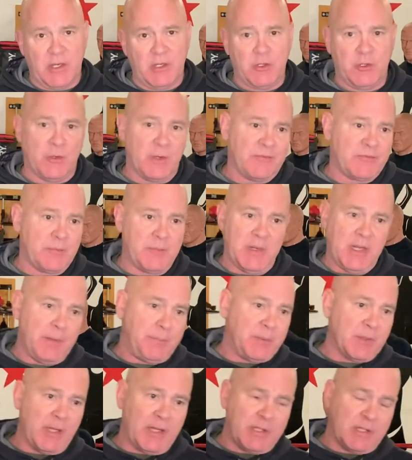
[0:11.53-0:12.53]
You don't have to
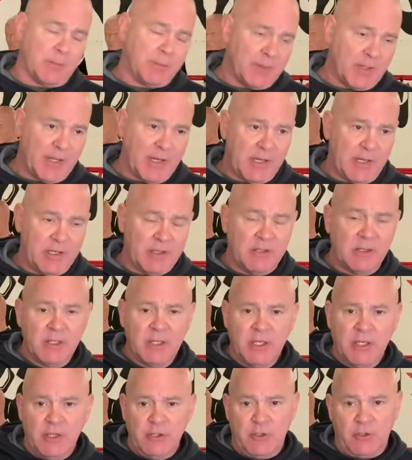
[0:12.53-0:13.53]
manipulate the blade,
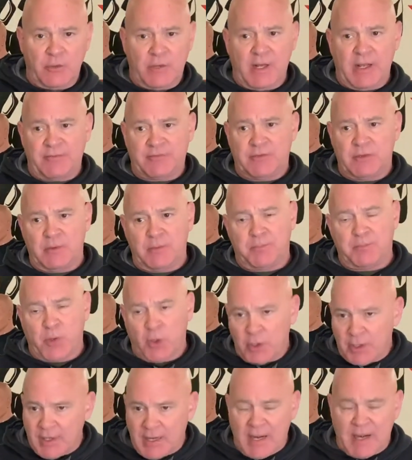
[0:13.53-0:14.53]
you don't have to
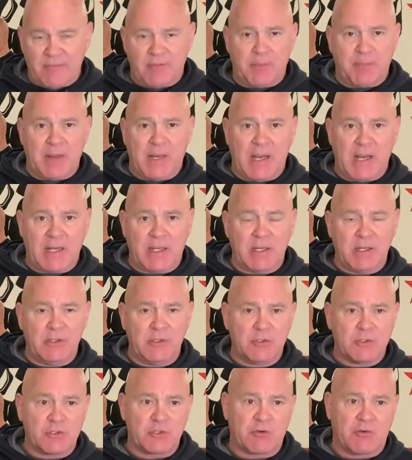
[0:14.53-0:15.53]
pull it out of a pocket,
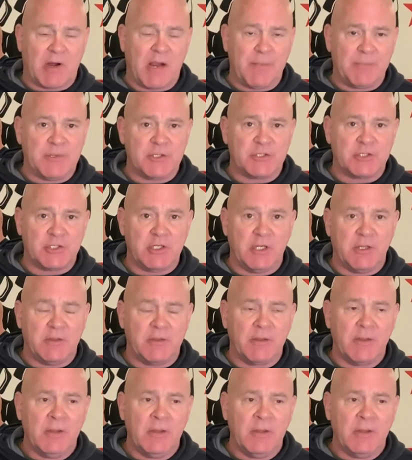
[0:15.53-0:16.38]
you just grab the sheath.